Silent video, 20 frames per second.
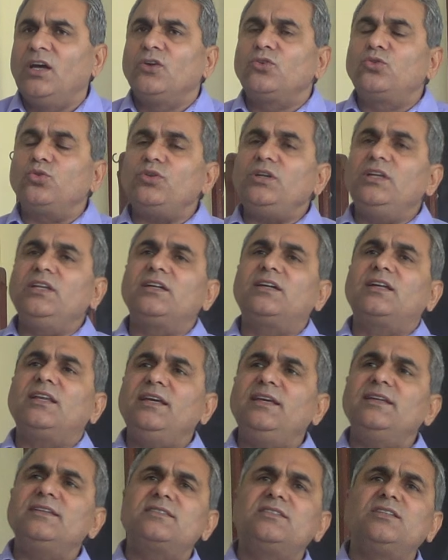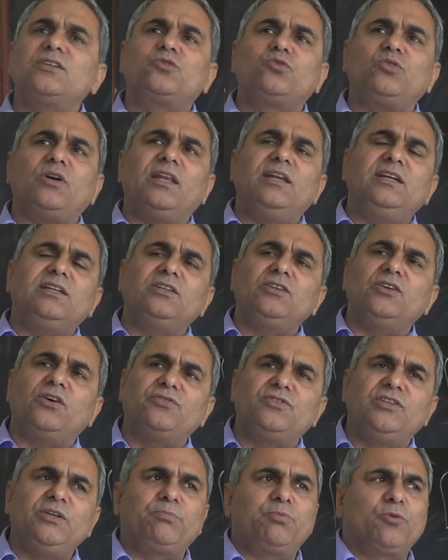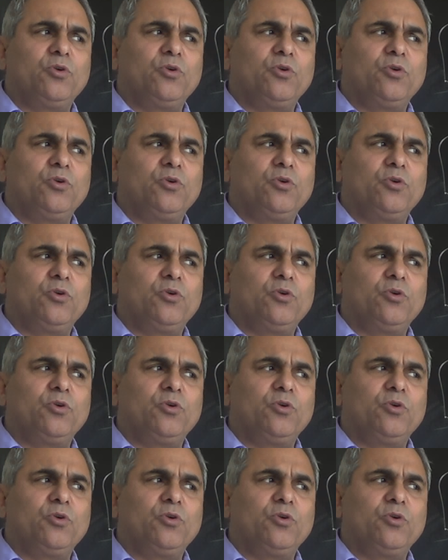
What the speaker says: to increase the quality of the